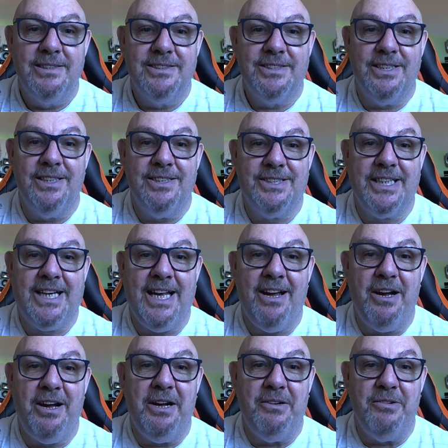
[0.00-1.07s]
to
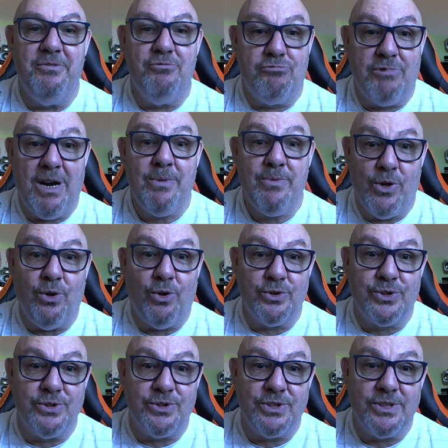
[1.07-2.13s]
get round
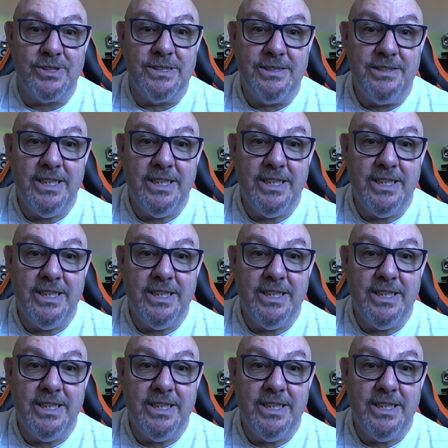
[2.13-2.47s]
horses.